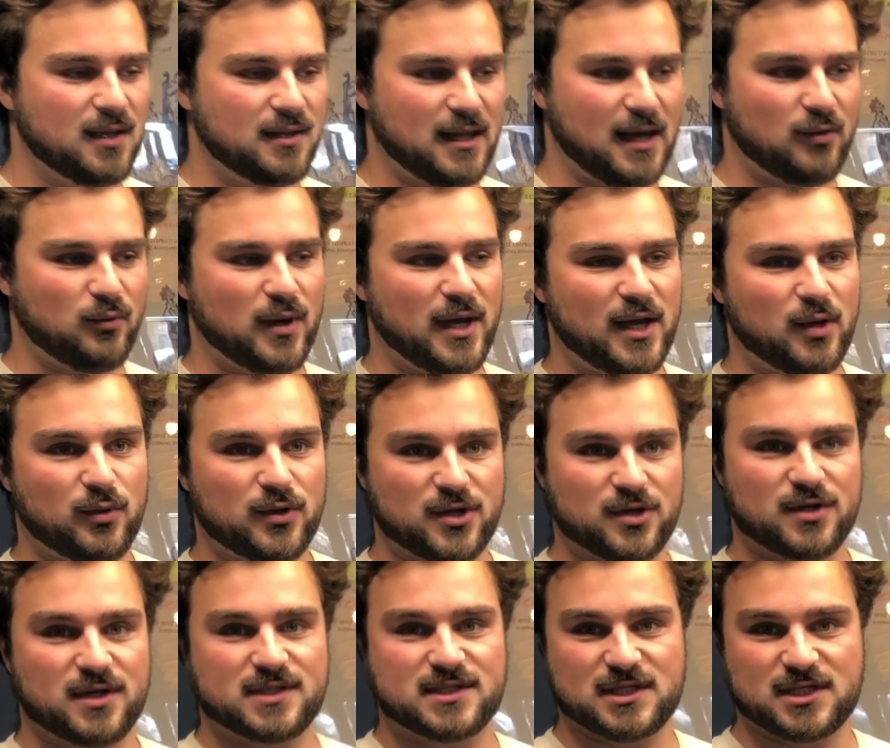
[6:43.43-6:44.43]
That way, when
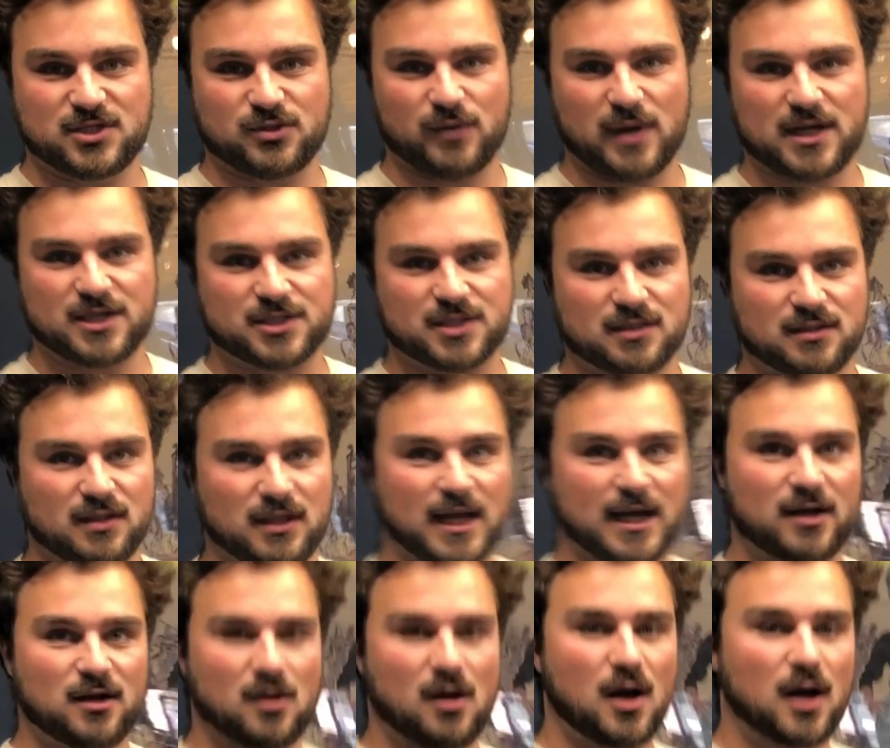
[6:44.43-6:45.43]
you're in a situation
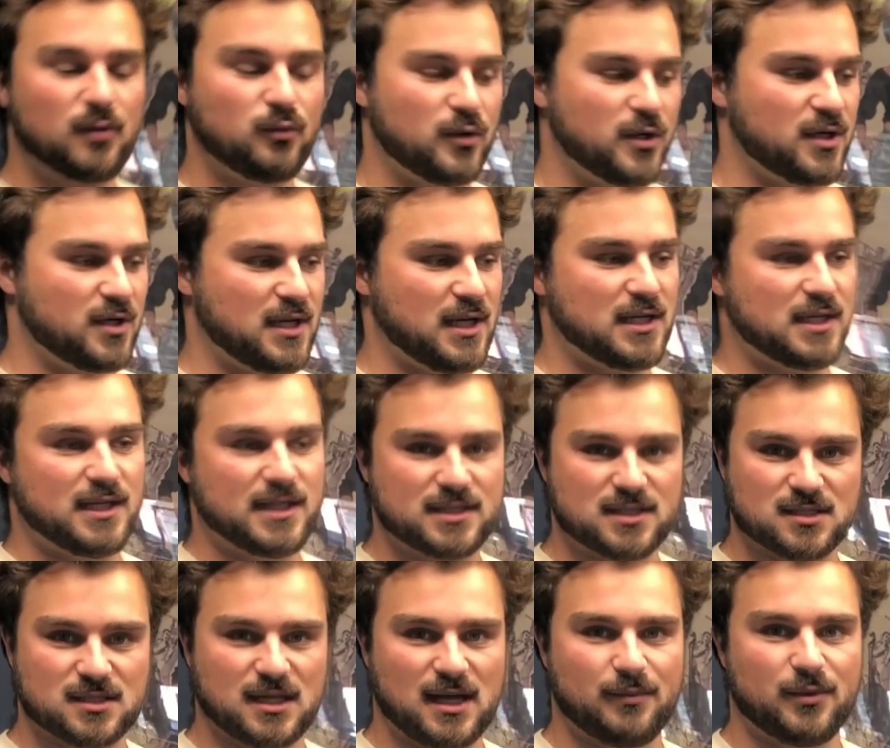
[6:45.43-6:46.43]
later on where you're going to need
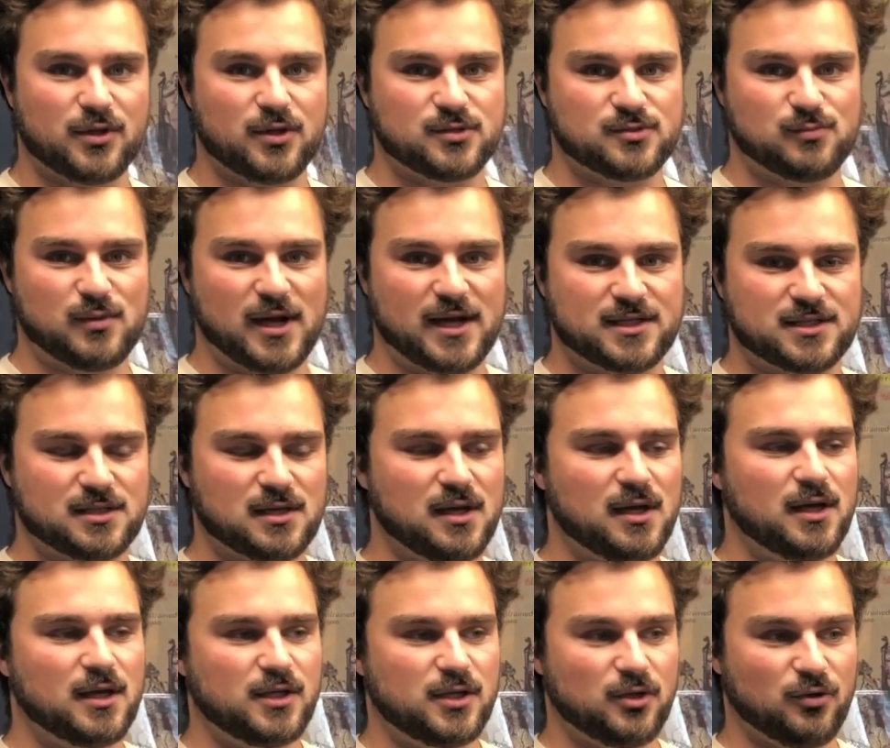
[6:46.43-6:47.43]
to slam on those brakes,
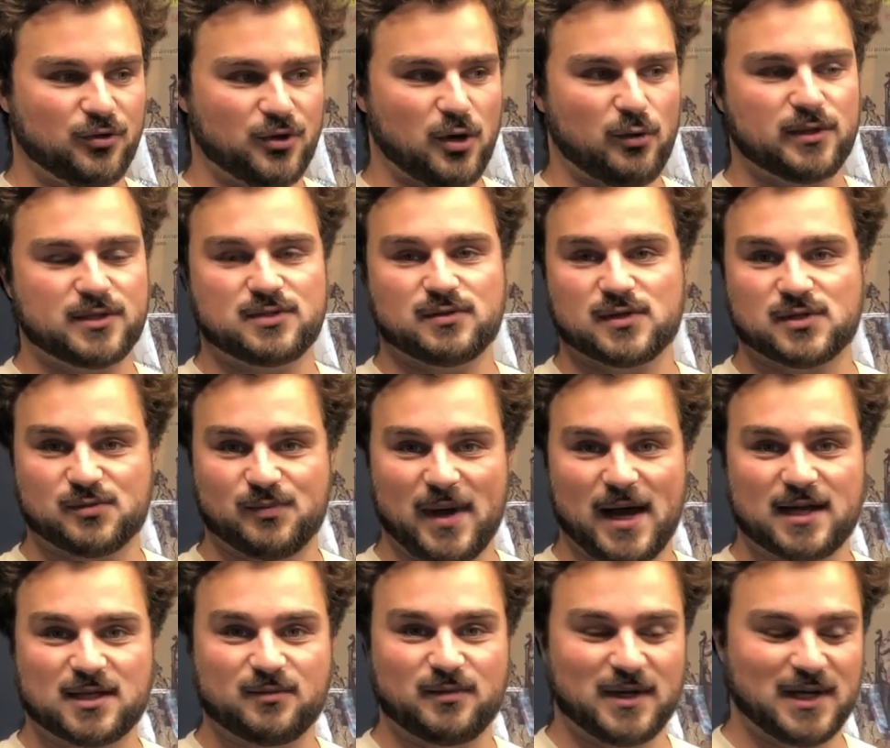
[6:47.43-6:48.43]
you'll know what to
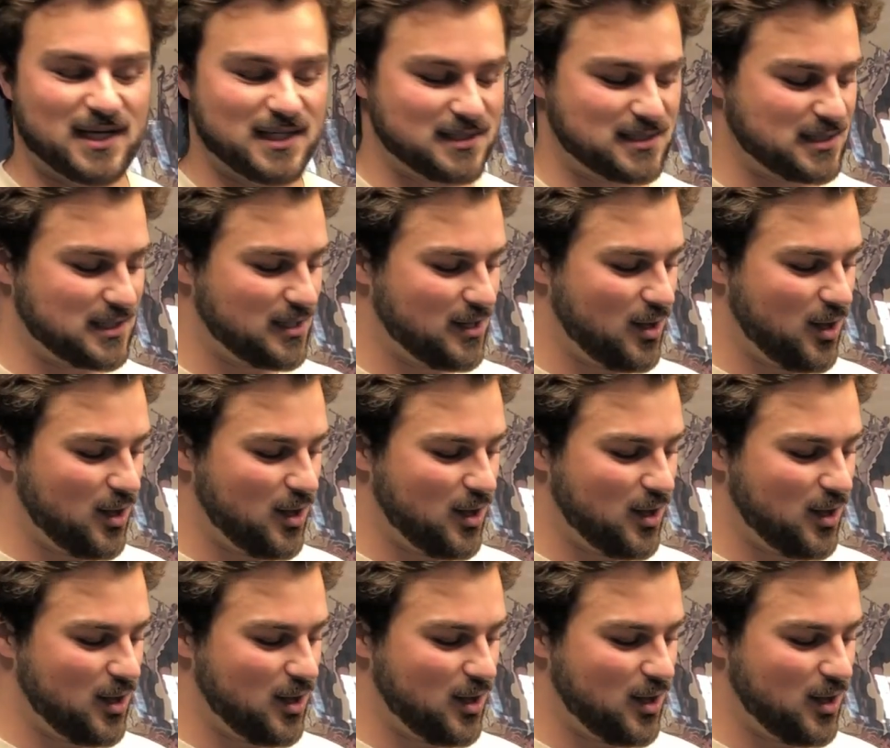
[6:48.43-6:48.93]
expect, because